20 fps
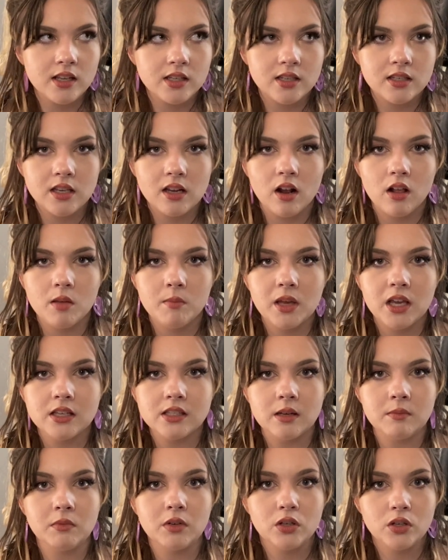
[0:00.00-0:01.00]
necessarily
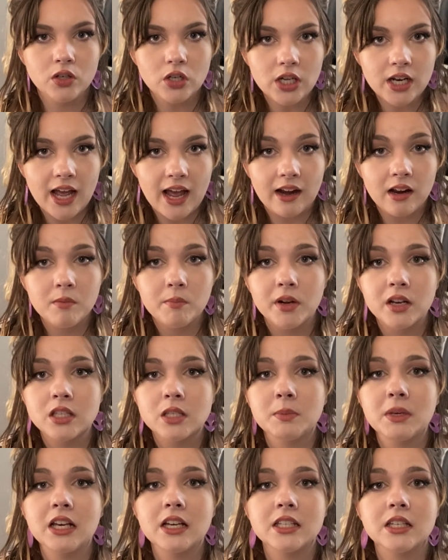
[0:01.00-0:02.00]
because I'm good at it, but
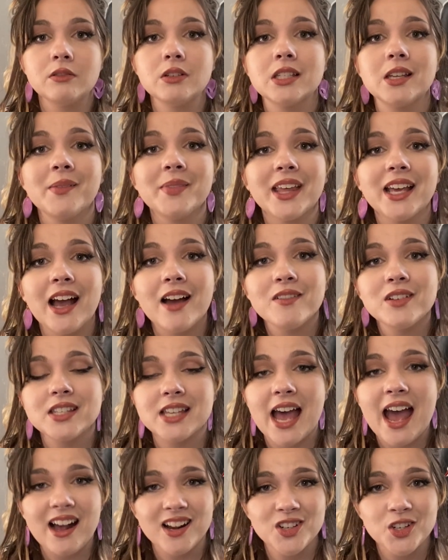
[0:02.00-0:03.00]
it's because it was something I was
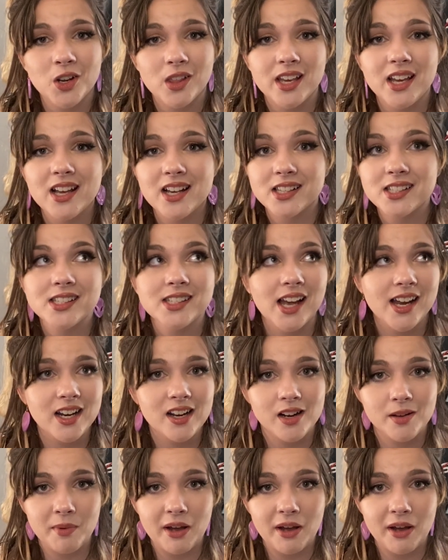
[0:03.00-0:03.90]
actually excited